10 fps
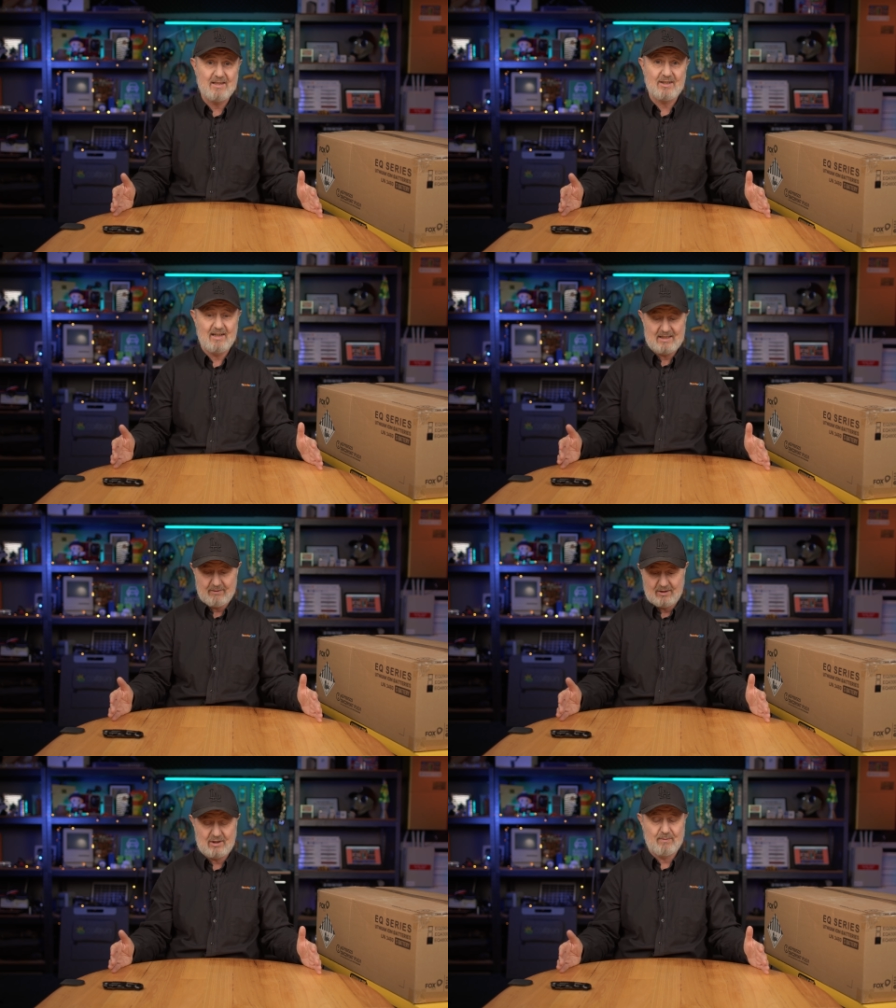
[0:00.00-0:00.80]
size
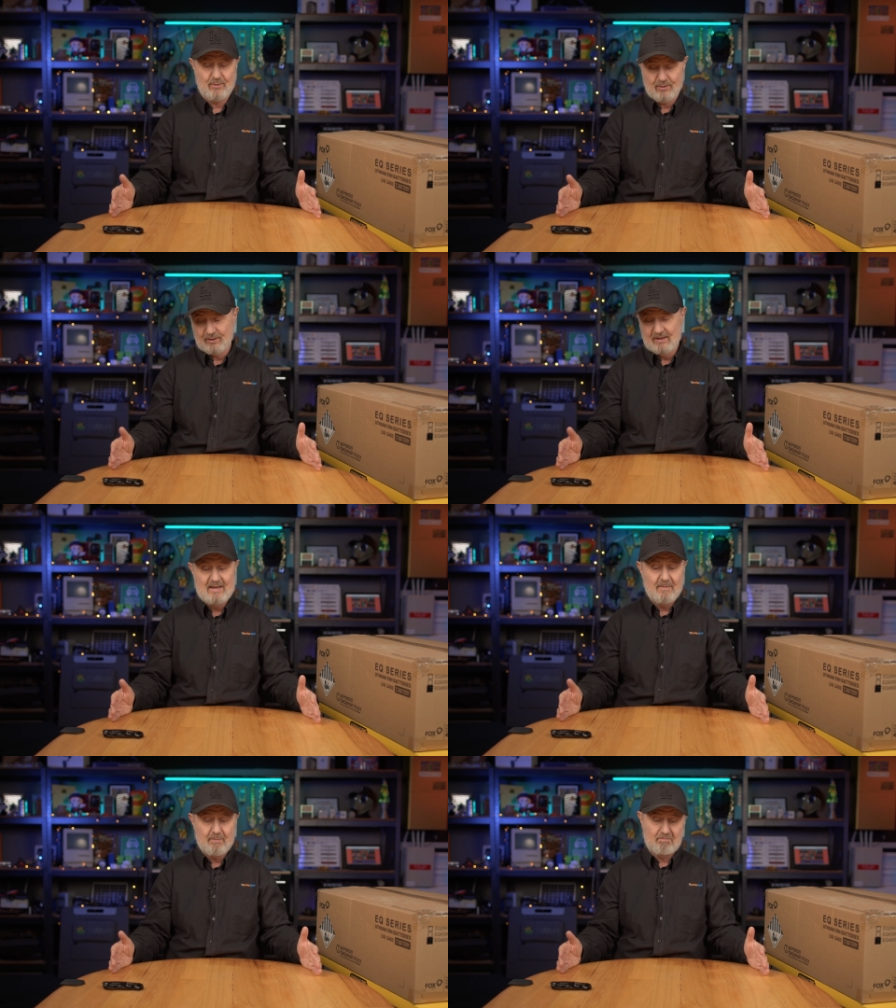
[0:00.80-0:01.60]
of a small,
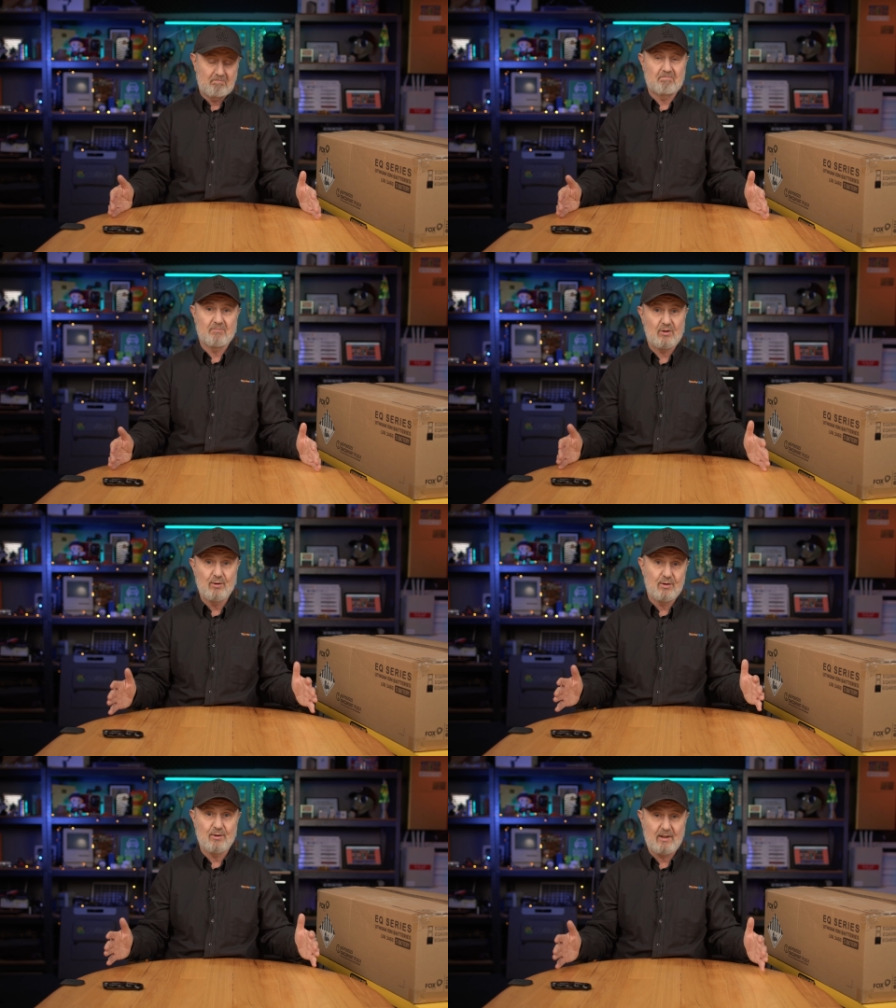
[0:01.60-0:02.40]
hmm,
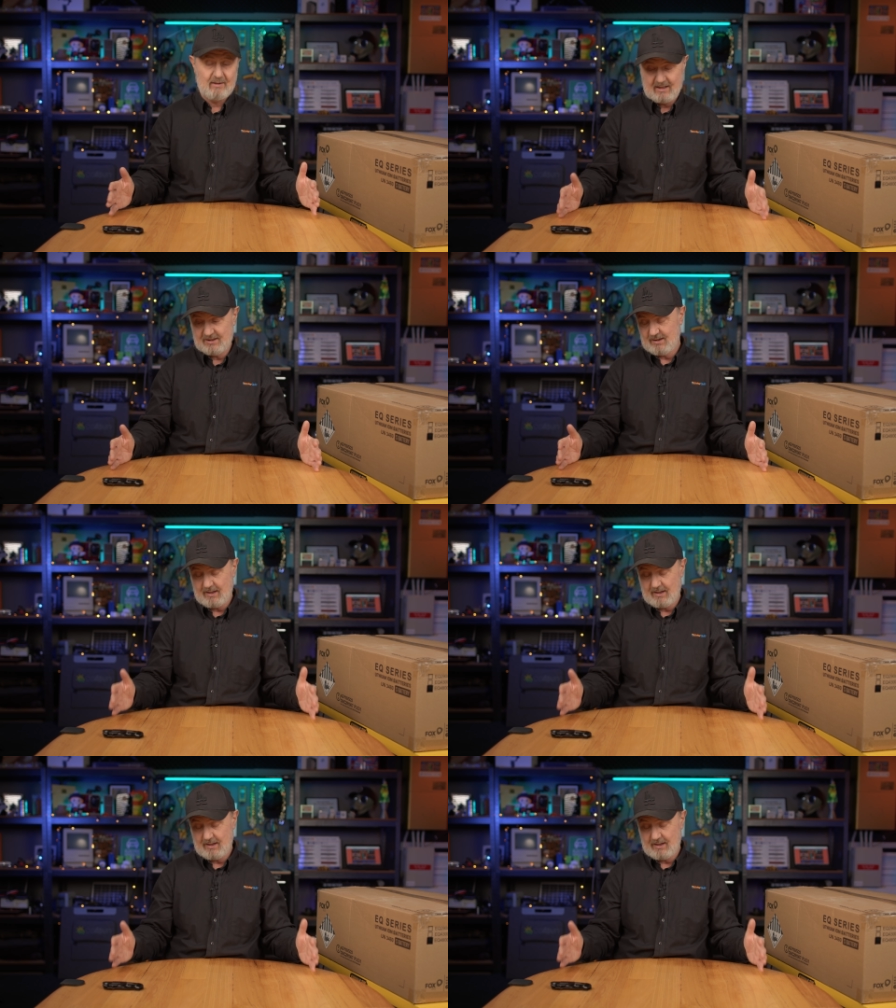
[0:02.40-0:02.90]
two suitcase.